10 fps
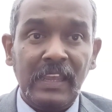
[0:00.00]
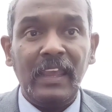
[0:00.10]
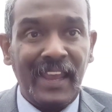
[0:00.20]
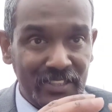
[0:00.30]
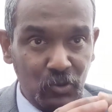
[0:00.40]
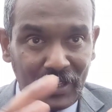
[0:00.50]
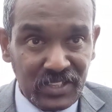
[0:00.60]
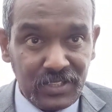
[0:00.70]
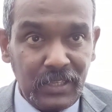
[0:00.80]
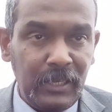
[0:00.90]
As you can
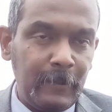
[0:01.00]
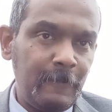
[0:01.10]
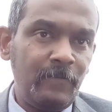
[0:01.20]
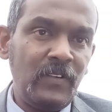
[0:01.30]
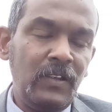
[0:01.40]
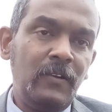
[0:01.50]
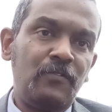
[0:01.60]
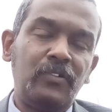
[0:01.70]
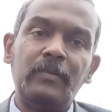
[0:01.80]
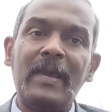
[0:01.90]
see
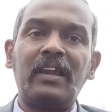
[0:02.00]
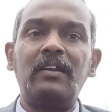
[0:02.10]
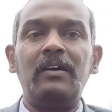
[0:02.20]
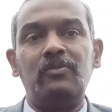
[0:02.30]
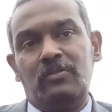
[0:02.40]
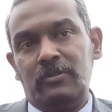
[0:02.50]
from the background,